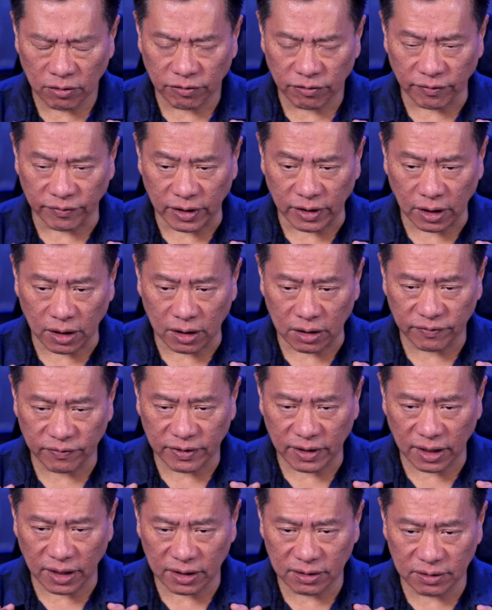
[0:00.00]
From the heart
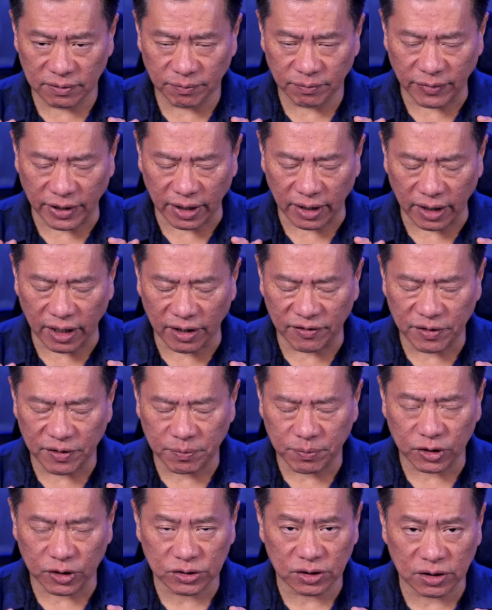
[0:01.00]
of God, may
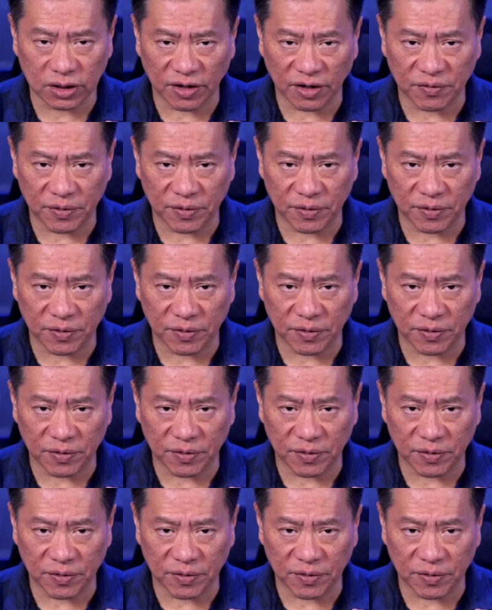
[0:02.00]
every person,